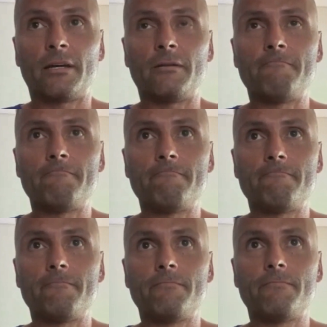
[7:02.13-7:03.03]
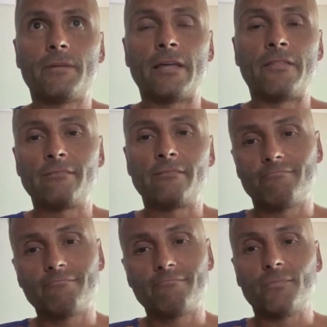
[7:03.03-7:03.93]
and
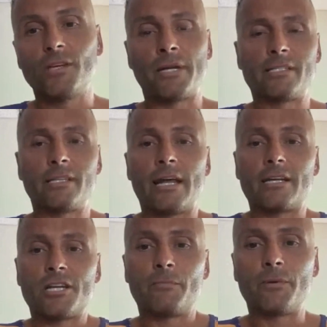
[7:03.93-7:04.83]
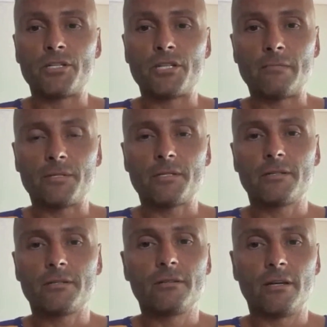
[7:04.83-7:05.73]
then going into the next
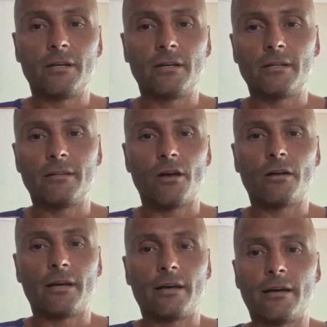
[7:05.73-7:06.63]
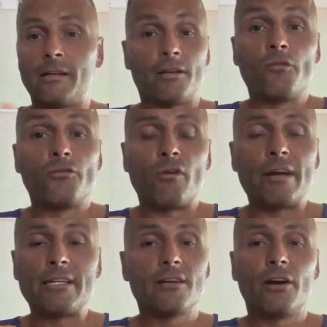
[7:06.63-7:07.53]
championships, I'd
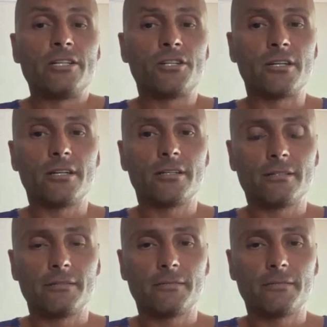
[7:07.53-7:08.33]
over-raced and got injured.